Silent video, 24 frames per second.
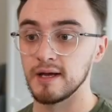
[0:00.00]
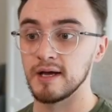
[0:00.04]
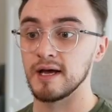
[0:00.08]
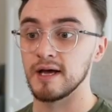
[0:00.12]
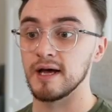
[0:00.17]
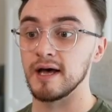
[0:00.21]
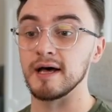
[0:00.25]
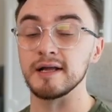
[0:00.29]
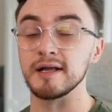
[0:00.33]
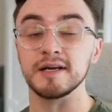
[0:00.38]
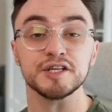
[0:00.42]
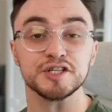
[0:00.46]

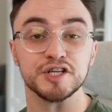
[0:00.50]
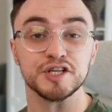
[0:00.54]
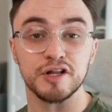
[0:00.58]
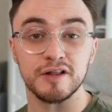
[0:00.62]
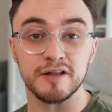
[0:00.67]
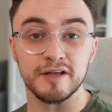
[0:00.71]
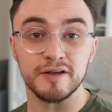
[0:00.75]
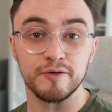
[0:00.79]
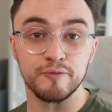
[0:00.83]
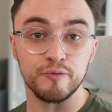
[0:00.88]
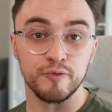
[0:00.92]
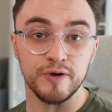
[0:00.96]

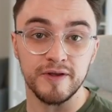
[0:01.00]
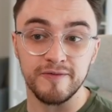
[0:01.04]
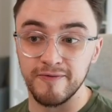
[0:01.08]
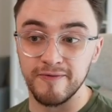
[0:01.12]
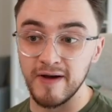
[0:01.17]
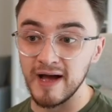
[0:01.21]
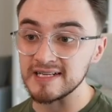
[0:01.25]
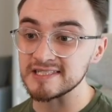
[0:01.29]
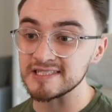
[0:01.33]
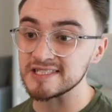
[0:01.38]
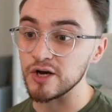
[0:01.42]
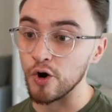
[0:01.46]
Additionally,
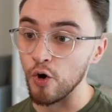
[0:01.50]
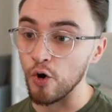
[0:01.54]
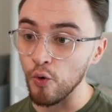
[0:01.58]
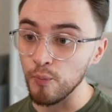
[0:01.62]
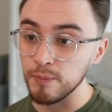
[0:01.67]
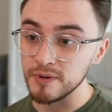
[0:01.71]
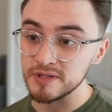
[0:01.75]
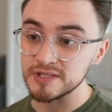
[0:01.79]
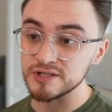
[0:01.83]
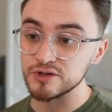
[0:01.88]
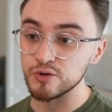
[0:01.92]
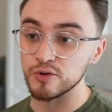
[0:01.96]
Refact's
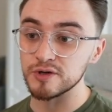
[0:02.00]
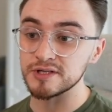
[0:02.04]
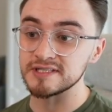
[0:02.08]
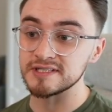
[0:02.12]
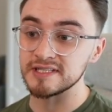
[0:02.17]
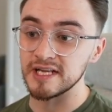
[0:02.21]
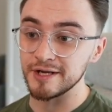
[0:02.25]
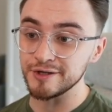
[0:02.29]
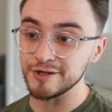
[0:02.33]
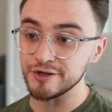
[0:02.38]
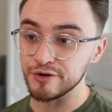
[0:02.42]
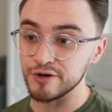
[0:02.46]
open source
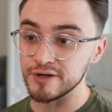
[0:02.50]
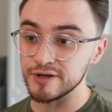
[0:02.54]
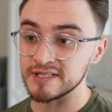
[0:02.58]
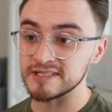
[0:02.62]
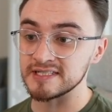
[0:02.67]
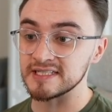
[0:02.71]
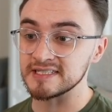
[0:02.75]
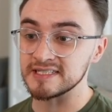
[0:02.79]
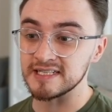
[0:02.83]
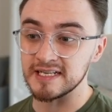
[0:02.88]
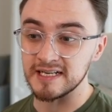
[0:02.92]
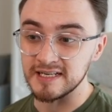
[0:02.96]
nature is
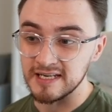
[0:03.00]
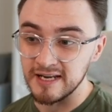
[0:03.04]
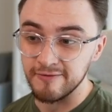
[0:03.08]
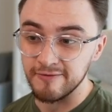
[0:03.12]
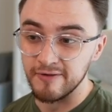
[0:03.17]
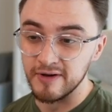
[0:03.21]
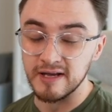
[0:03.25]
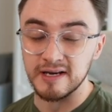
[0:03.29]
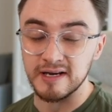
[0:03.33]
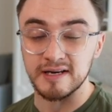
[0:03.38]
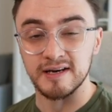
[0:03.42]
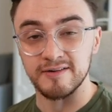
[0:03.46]
a
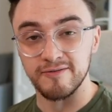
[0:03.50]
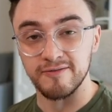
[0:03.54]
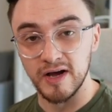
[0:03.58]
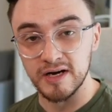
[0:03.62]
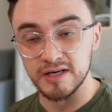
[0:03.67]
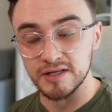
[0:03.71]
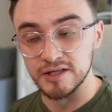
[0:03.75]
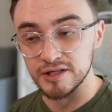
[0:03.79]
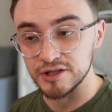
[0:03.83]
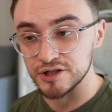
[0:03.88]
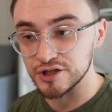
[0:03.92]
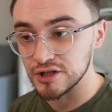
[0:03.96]
significant
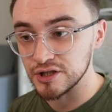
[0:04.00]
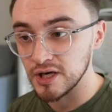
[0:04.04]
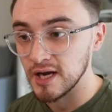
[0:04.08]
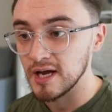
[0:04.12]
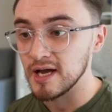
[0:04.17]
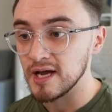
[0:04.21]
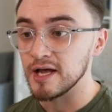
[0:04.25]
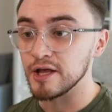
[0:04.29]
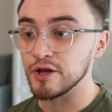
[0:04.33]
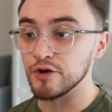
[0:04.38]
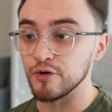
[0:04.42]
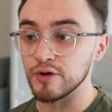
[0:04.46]
advantage.
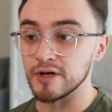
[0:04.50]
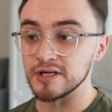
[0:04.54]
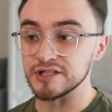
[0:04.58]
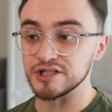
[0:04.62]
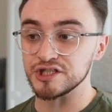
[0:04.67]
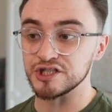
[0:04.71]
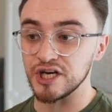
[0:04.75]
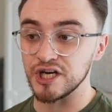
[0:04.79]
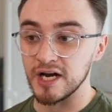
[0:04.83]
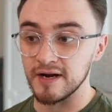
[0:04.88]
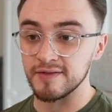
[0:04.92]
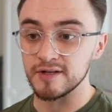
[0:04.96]
You can
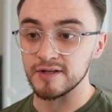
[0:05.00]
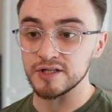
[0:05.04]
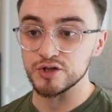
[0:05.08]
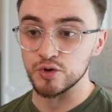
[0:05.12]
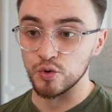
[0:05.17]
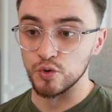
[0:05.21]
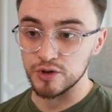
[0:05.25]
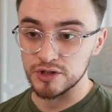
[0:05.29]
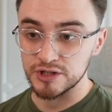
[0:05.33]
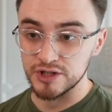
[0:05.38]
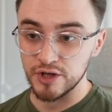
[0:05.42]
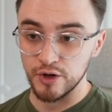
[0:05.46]
check the
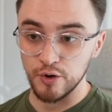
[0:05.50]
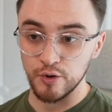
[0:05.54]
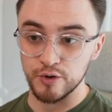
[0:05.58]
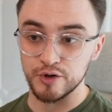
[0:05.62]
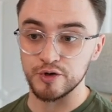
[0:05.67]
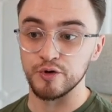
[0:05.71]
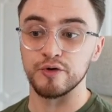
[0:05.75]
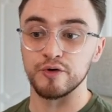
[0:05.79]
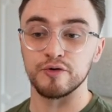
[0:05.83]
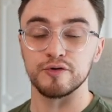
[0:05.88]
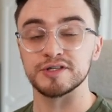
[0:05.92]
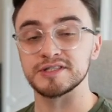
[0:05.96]
source code
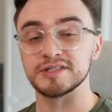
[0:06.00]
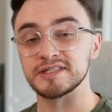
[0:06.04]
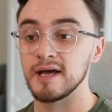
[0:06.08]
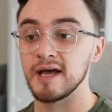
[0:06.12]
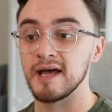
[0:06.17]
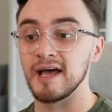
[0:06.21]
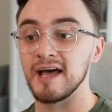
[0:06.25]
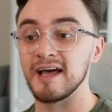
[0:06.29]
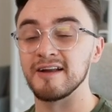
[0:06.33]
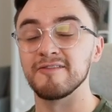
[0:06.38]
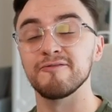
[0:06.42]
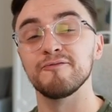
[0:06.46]
to
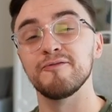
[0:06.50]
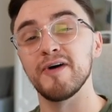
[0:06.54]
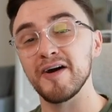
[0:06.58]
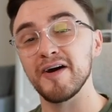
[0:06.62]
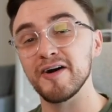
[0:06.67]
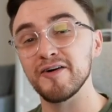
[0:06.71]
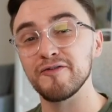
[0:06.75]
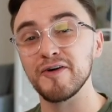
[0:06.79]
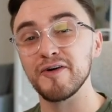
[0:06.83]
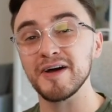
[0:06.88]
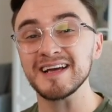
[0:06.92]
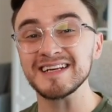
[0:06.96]
understand and
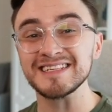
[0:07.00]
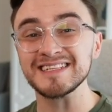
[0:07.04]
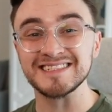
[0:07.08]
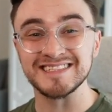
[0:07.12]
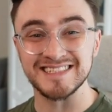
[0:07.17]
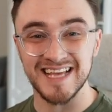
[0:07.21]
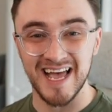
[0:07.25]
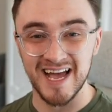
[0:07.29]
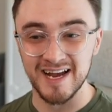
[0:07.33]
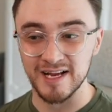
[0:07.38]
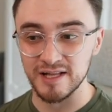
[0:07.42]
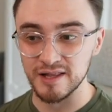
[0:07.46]
verify
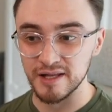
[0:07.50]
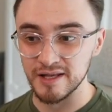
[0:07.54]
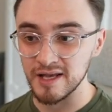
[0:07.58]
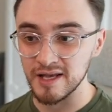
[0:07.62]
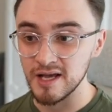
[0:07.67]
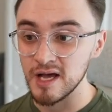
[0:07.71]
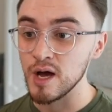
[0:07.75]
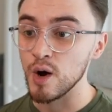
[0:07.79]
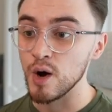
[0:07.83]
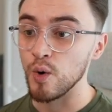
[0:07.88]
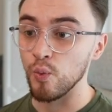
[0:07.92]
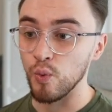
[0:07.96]
exactly
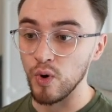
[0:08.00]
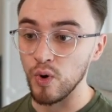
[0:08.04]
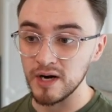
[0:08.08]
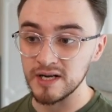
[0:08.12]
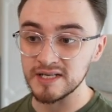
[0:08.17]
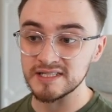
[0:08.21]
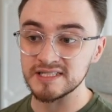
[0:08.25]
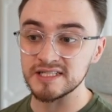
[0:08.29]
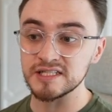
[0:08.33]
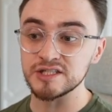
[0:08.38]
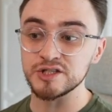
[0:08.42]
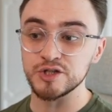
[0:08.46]
what
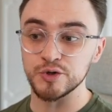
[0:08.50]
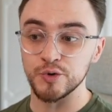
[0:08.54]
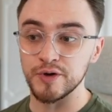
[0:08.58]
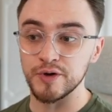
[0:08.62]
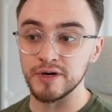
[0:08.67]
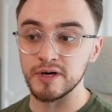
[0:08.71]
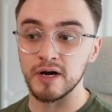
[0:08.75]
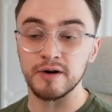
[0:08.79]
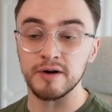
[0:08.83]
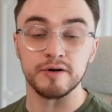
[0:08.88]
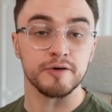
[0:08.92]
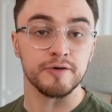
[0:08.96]
is it
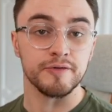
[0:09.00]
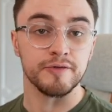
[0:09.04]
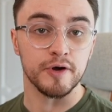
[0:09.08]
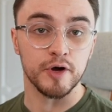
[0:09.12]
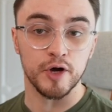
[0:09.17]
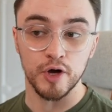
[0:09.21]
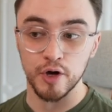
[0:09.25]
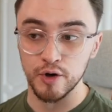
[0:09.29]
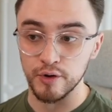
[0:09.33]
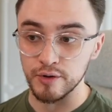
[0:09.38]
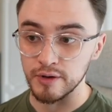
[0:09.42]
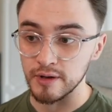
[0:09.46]
doing under the
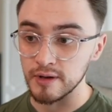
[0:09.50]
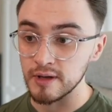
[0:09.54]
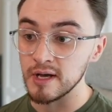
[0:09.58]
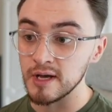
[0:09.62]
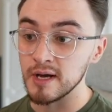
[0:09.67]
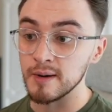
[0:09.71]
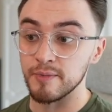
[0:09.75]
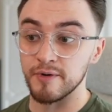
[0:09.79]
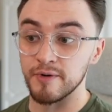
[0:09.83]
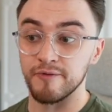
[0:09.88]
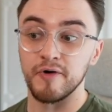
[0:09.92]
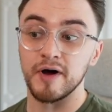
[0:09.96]
hood,
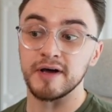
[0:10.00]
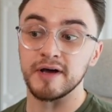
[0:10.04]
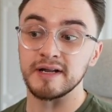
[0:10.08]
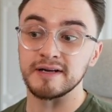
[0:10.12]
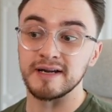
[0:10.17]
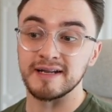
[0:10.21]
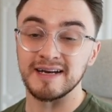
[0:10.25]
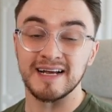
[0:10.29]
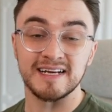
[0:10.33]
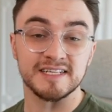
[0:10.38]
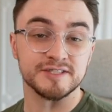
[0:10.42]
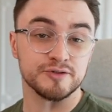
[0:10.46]
providing
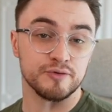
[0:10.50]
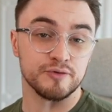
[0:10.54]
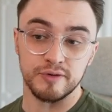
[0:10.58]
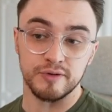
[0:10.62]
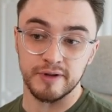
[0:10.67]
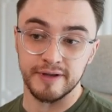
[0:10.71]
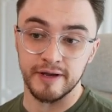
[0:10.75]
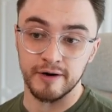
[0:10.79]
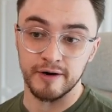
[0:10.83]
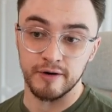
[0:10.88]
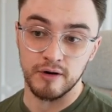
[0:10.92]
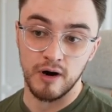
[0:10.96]
an extra
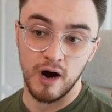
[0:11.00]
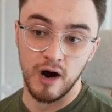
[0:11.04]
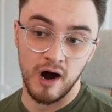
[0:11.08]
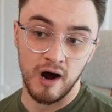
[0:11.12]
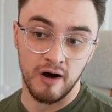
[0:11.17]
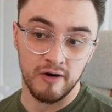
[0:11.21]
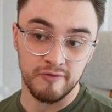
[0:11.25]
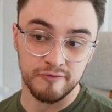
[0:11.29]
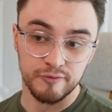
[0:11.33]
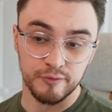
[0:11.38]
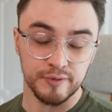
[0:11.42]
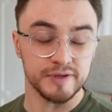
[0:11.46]
layer
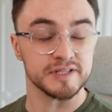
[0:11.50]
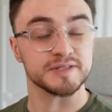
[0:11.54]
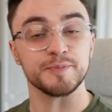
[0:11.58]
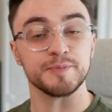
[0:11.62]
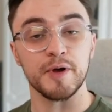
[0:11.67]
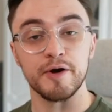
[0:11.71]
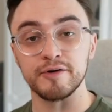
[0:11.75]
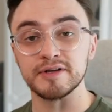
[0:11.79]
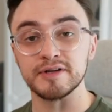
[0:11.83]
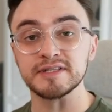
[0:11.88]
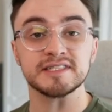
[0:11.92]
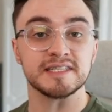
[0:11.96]
of
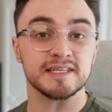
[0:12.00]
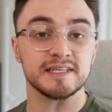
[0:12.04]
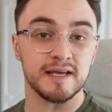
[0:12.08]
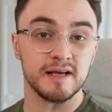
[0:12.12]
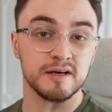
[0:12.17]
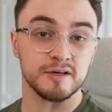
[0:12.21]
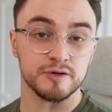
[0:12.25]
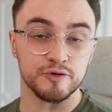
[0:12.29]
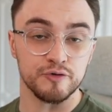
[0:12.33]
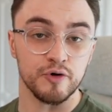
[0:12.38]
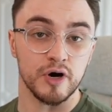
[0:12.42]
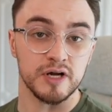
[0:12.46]
transparency
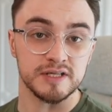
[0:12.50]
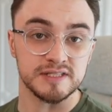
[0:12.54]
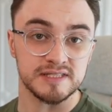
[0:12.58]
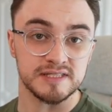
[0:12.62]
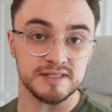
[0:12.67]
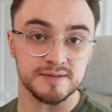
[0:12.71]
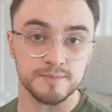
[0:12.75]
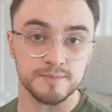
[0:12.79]
and trust.